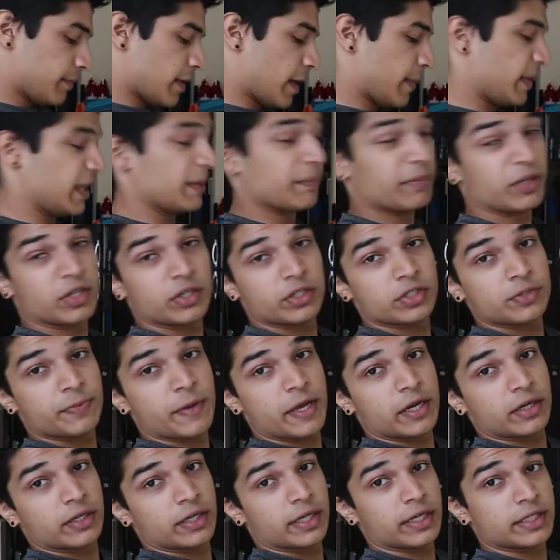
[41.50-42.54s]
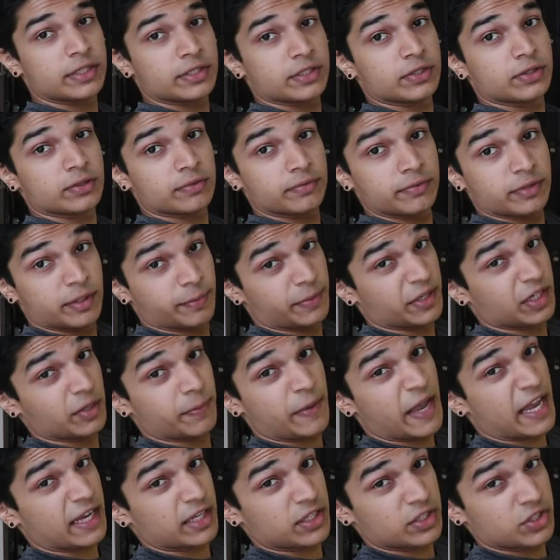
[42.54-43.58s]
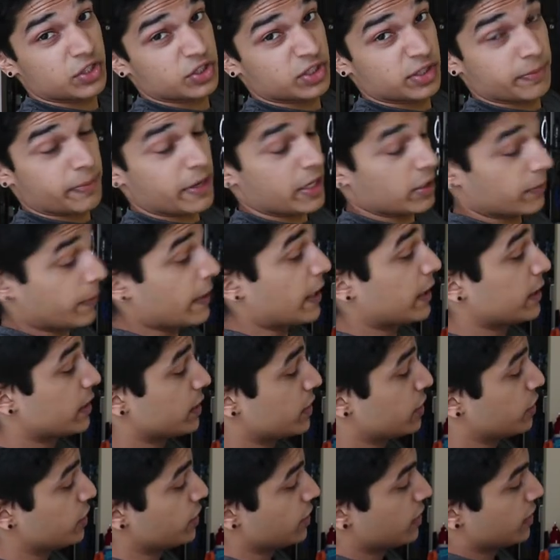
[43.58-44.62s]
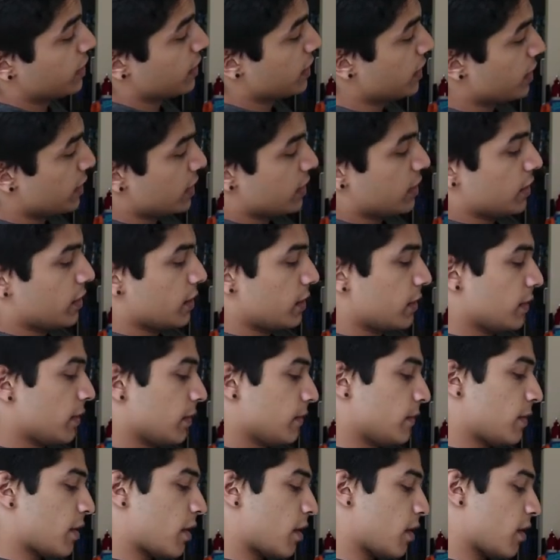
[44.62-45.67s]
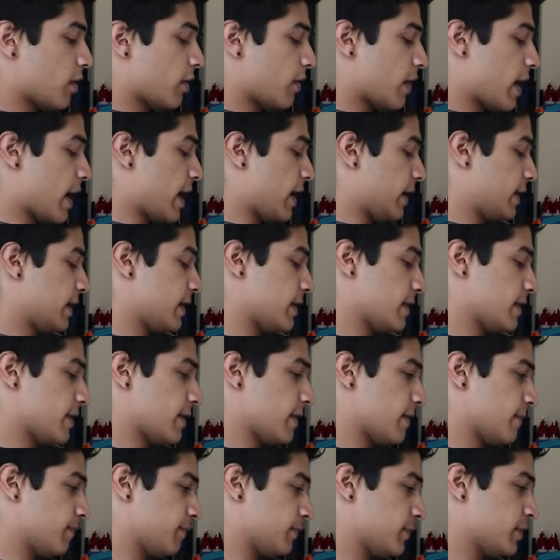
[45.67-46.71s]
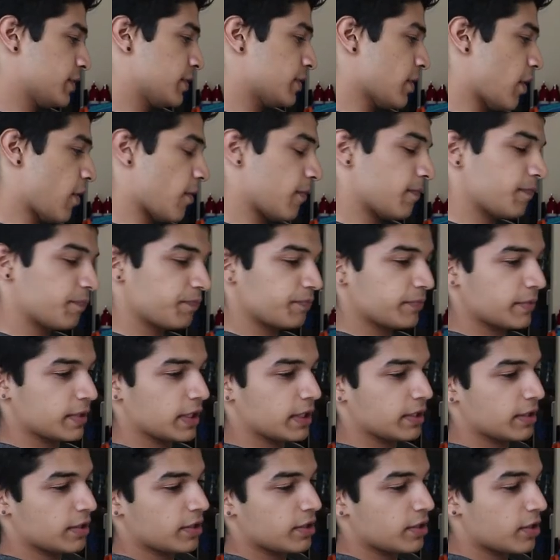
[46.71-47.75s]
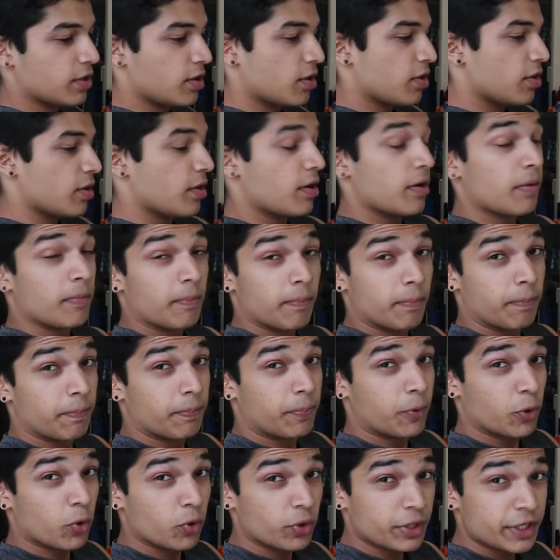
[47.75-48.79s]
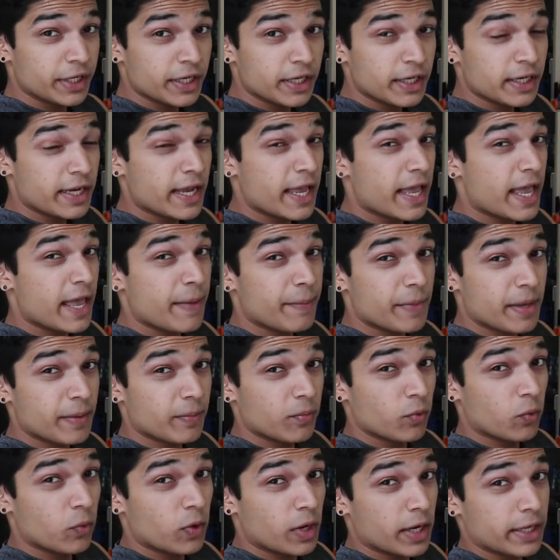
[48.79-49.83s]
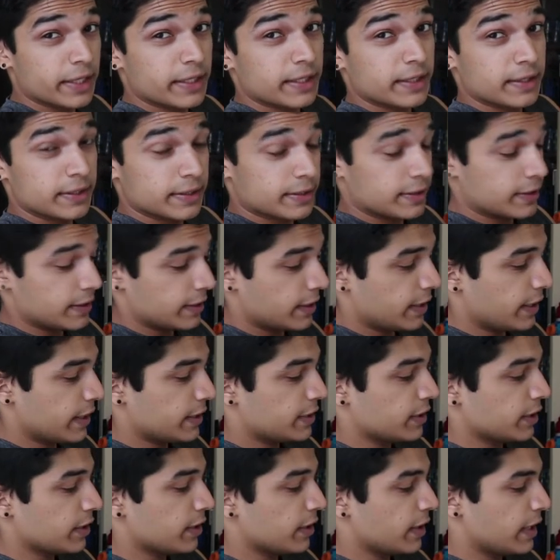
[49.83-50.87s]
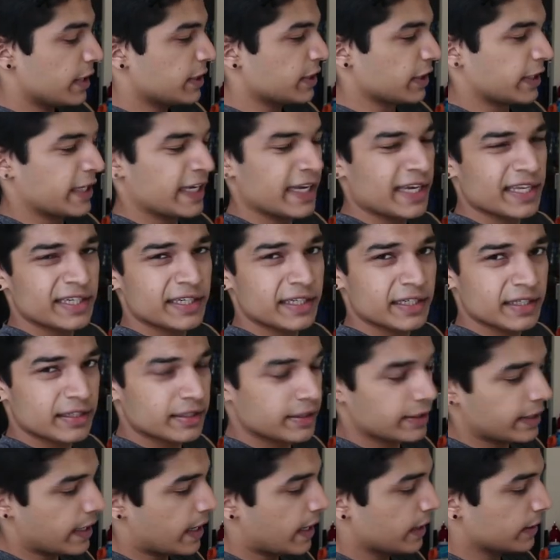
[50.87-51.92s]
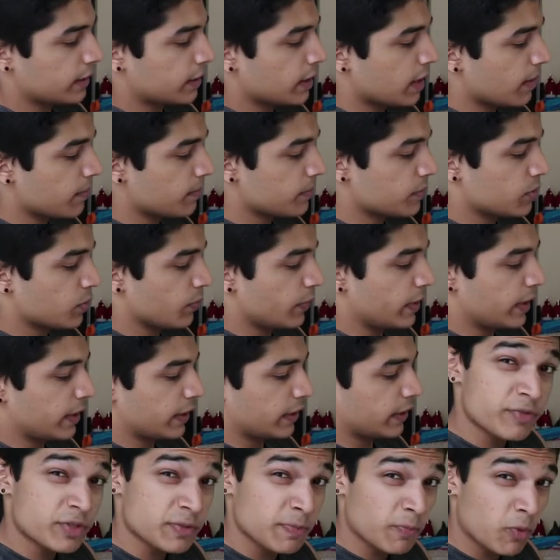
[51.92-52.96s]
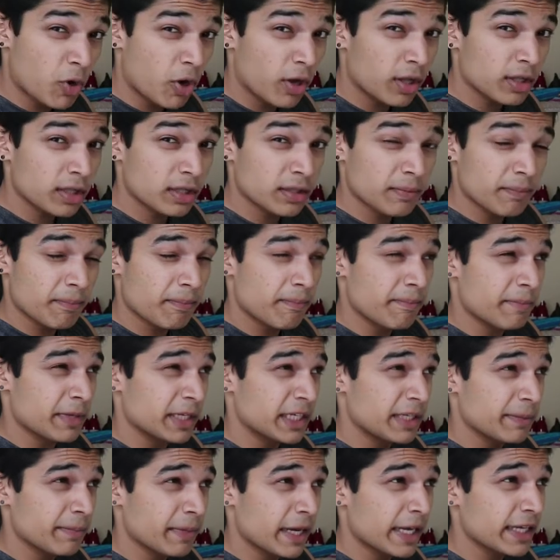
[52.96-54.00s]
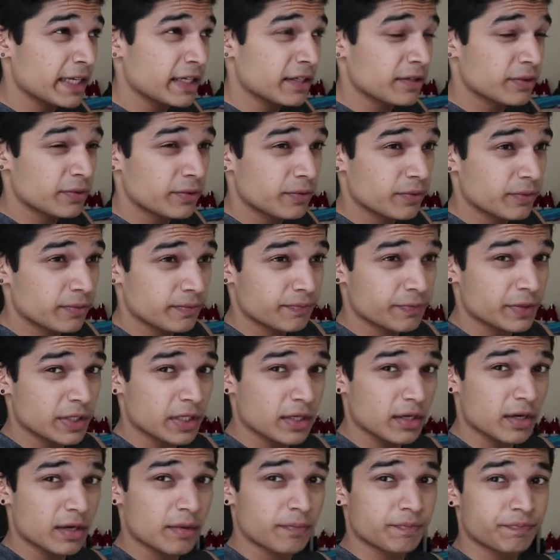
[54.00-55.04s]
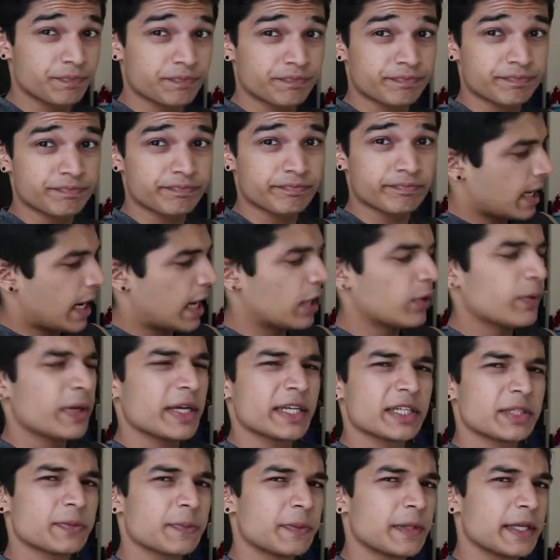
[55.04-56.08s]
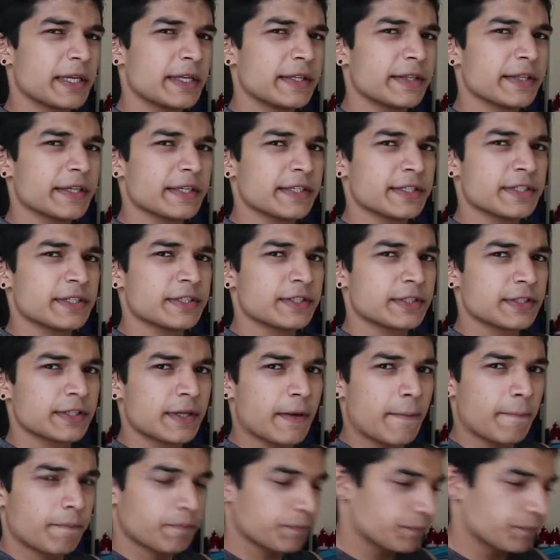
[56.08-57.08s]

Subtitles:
I mean, bigger is better, right? So the bigger package is the better package. All right. So, Boya MM1. It's a kit that comes with small mini mic. How do I explain this?